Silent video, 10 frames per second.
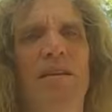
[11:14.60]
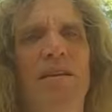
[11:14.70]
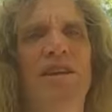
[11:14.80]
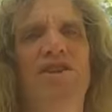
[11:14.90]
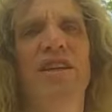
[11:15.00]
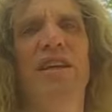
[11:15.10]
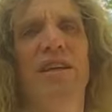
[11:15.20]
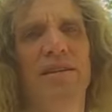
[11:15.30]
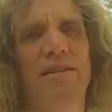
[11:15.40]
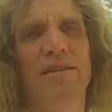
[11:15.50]
Nietzsche
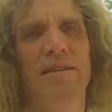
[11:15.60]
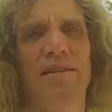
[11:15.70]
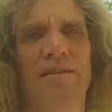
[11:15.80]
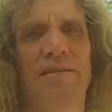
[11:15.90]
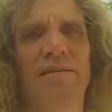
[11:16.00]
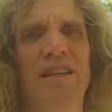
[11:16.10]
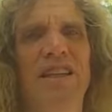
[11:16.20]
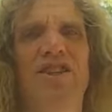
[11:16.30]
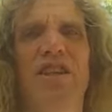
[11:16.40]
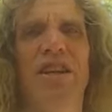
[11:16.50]
idiots.
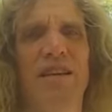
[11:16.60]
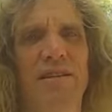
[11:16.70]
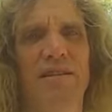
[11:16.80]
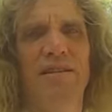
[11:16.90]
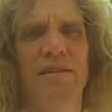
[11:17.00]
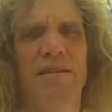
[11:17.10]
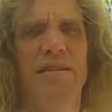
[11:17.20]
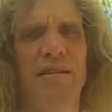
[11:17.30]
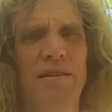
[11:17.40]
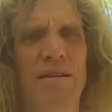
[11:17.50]
Nietzsche idiots.
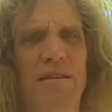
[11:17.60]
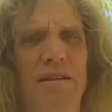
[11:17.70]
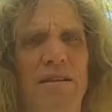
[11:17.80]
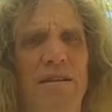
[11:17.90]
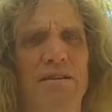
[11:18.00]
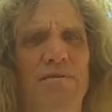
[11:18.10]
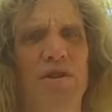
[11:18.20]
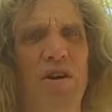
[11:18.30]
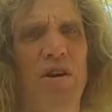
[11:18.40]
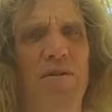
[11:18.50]
That's
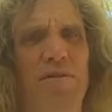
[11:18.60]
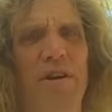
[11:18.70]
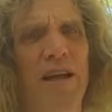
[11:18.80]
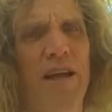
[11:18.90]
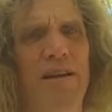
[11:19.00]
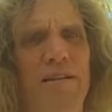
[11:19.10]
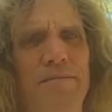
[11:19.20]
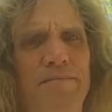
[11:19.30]
what you are, fuckhead.